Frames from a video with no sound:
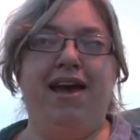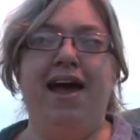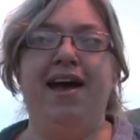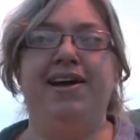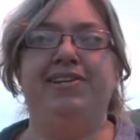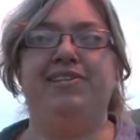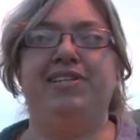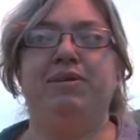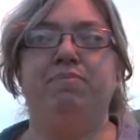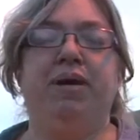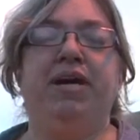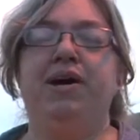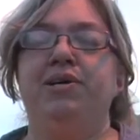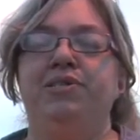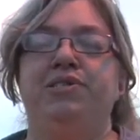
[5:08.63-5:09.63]
And
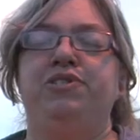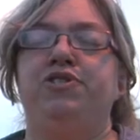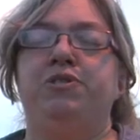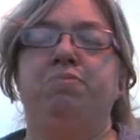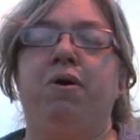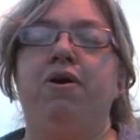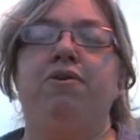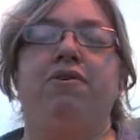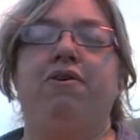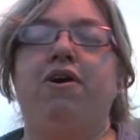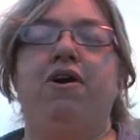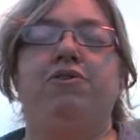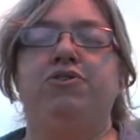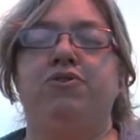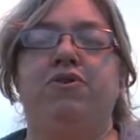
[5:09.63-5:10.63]
because it's just part of their
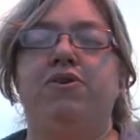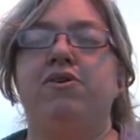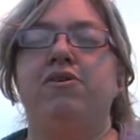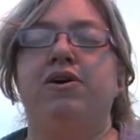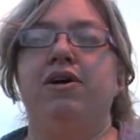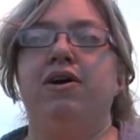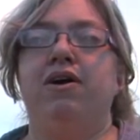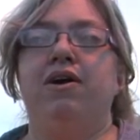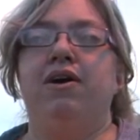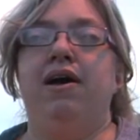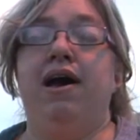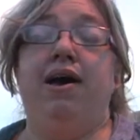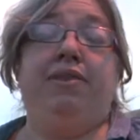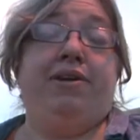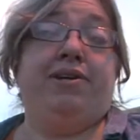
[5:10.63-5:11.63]
cultural
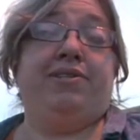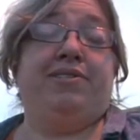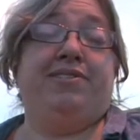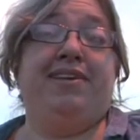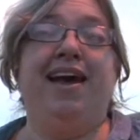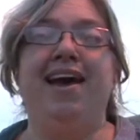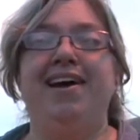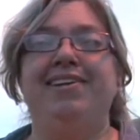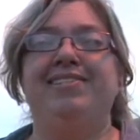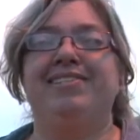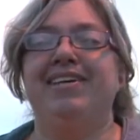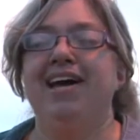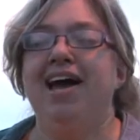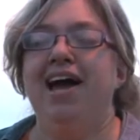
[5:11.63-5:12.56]
ethics. And